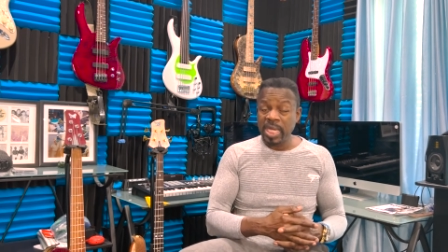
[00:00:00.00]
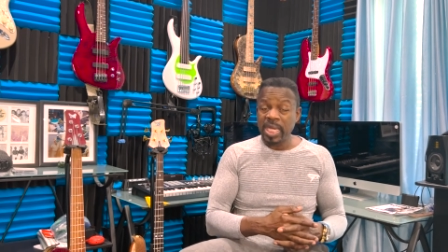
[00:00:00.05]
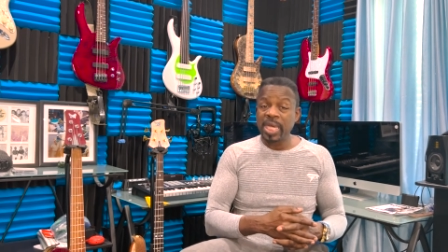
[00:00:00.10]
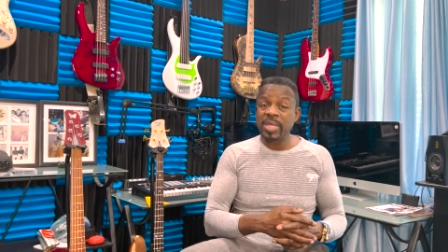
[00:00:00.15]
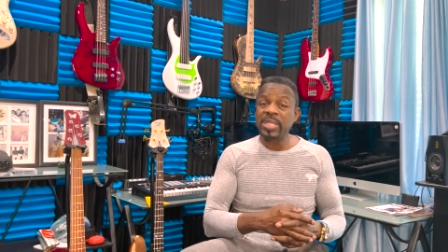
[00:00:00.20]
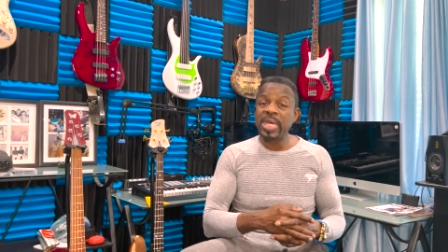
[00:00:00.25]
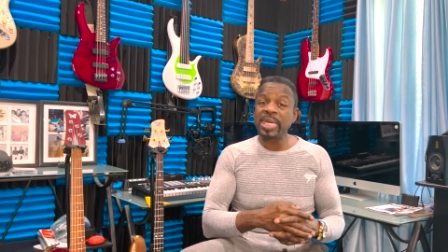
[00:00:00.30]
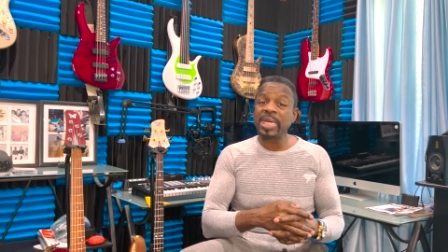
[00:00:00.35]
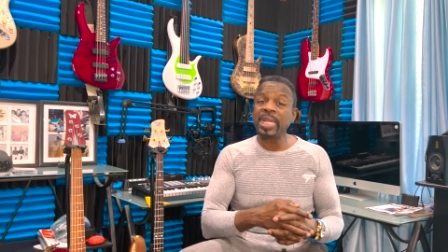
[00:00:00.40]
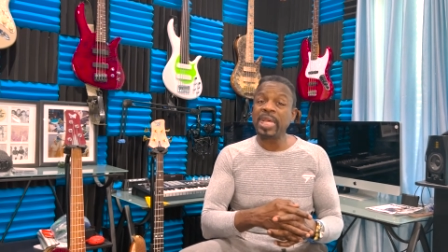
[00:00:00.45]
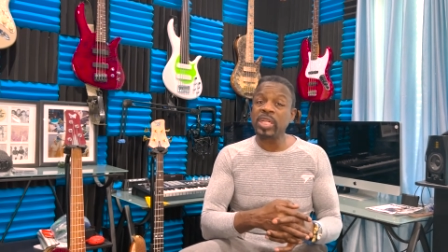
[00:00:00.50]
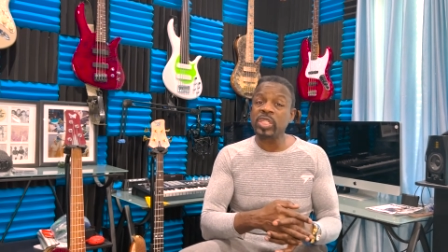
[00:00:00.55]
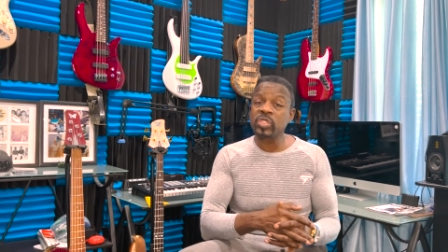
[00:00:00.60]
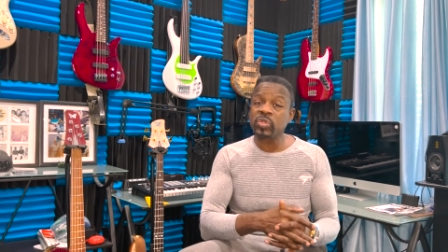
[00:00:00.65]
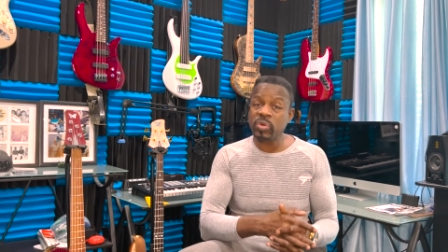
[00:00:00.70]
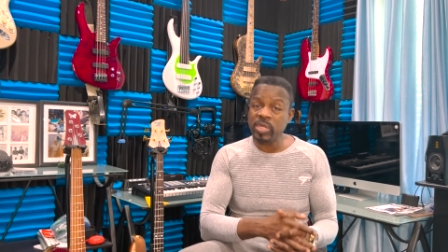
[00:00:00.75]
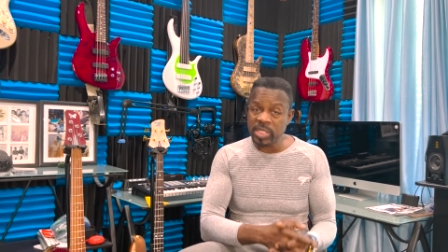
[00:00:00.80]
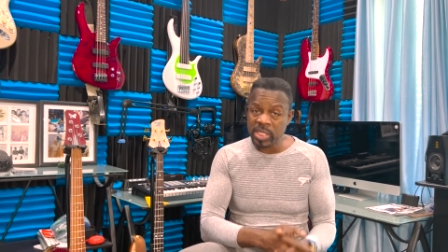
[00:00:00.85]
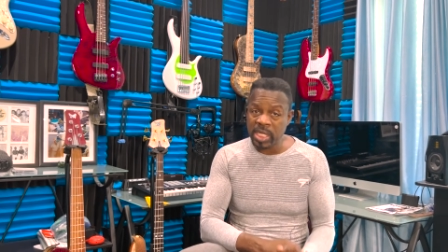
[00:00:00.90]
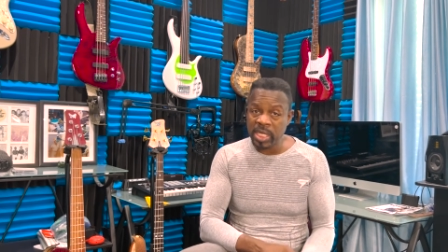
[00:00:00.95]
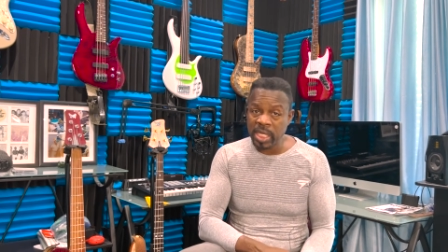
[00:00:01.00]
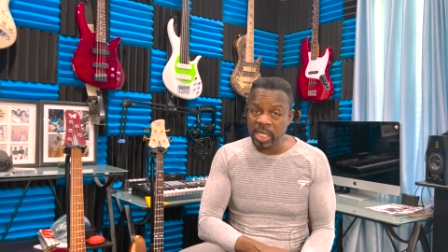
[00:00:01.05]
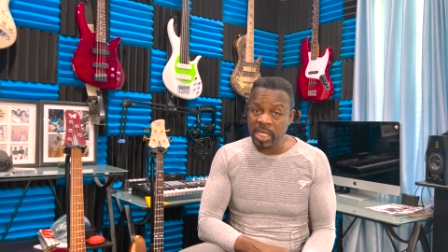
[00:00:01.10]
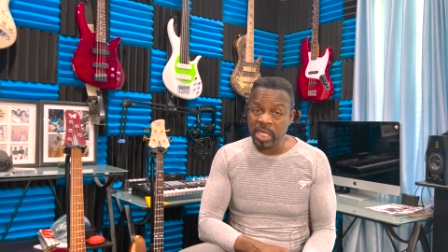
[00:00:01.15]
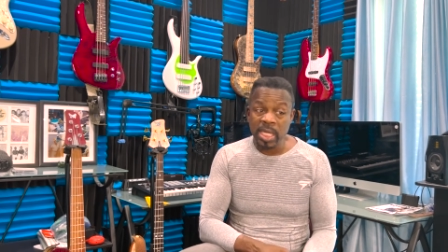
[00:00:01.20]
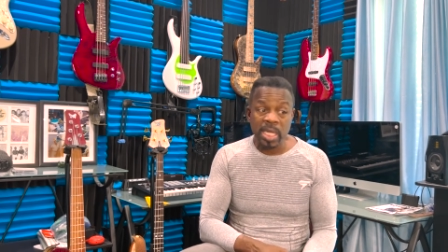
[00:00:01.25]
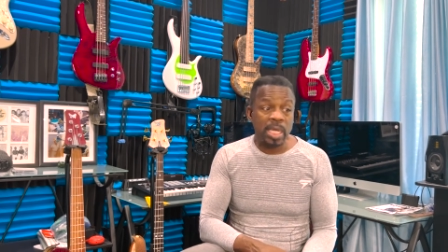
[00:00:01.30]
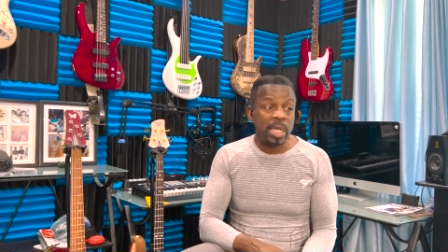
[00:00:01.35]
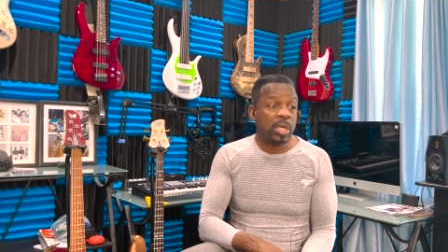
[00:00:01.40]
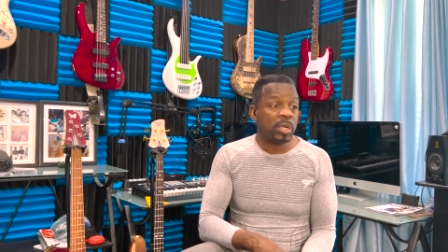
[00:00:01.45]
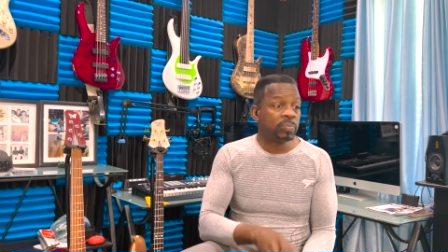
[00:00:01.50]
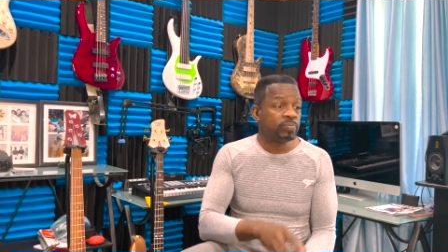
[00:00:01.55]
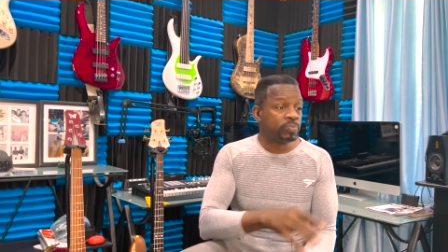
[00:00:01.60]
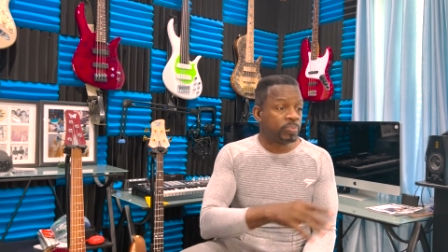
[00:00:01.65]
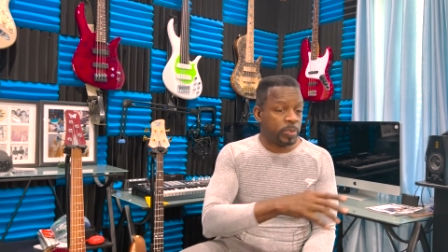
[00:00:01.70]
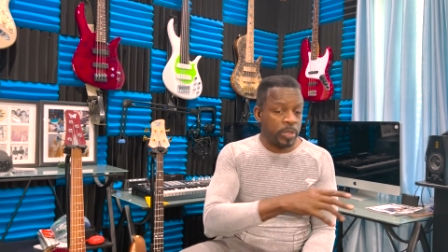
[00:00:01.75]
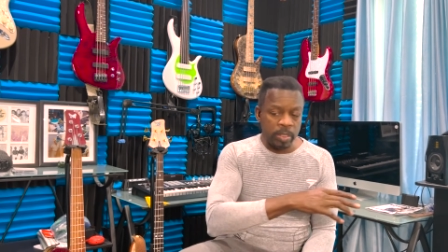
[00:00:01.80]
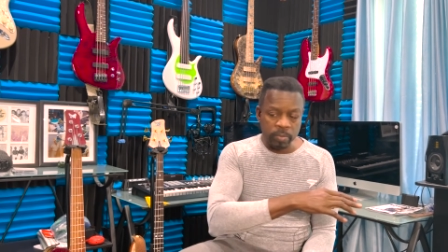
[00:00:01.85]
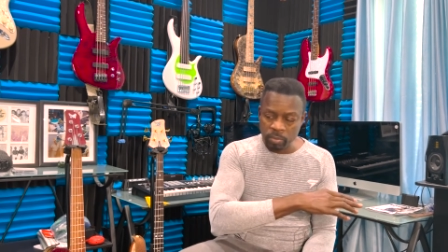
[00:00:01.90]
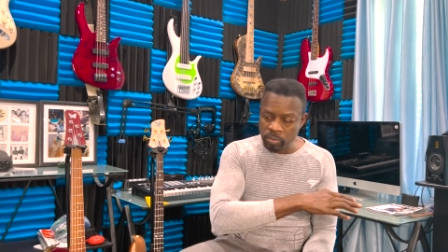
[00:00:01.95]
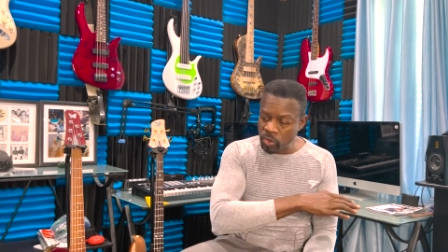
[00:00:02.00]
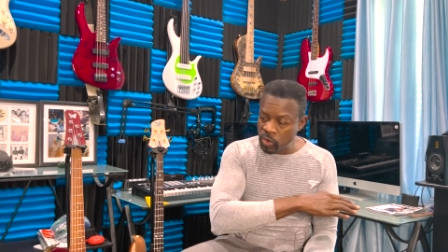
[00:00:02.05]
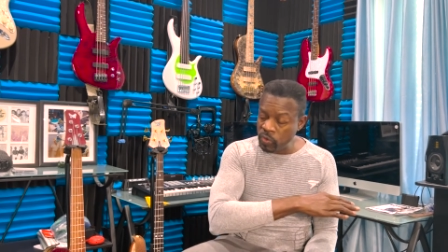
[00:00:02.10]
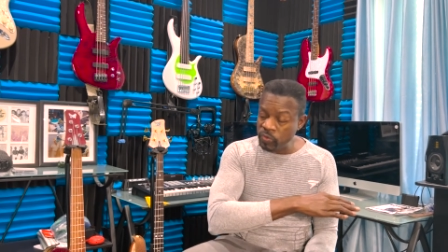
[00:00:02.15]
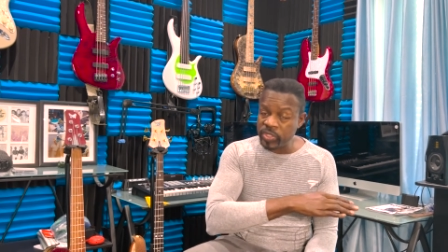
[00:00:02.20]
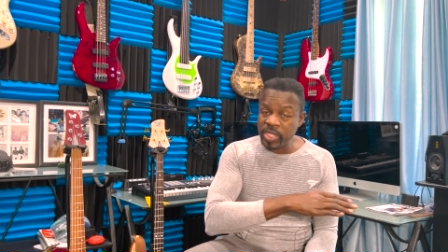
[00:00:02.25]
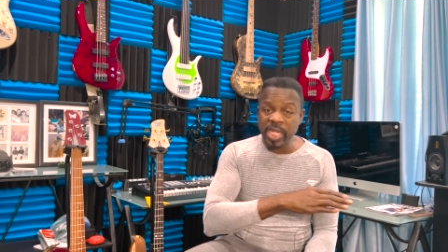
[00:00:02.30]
And that electricity moves